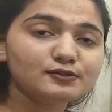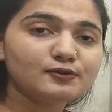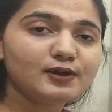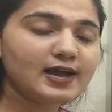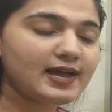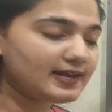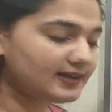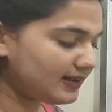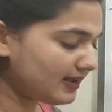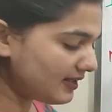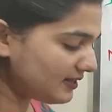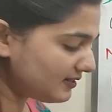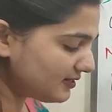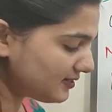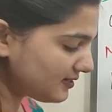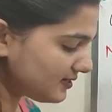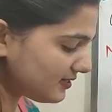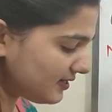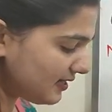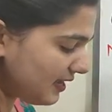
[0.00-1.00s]
So I can
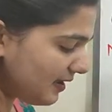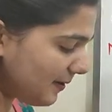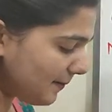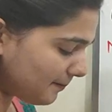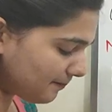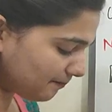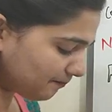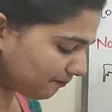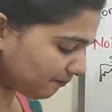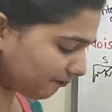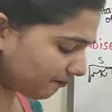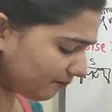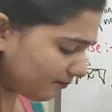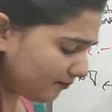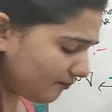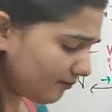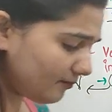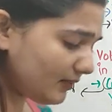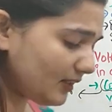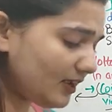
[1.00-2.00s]
say
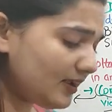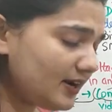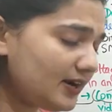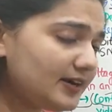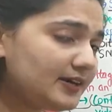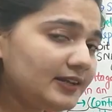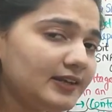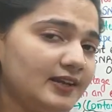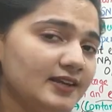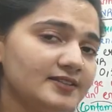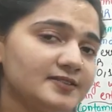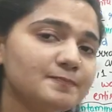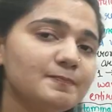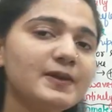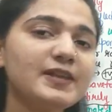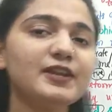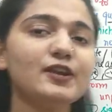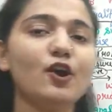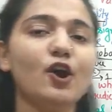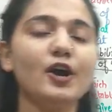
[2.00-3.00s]
it is
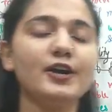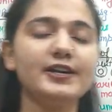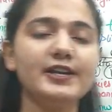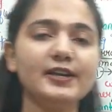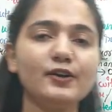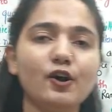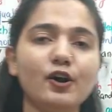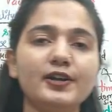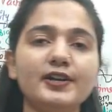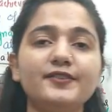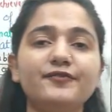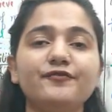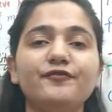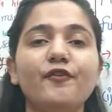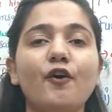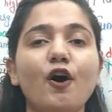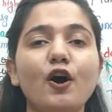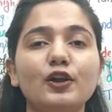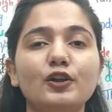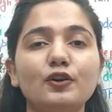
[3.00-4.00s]
periodic or it
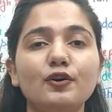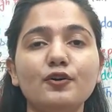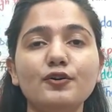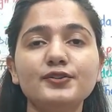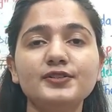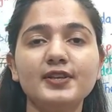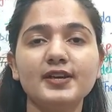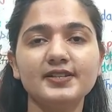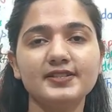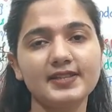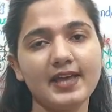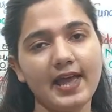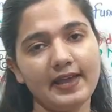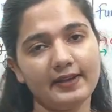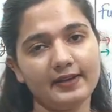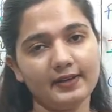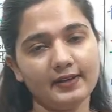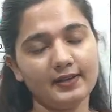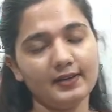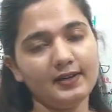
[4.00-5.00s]
follows a
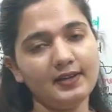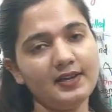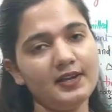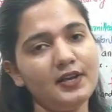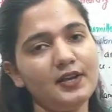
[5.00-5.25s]
cycle.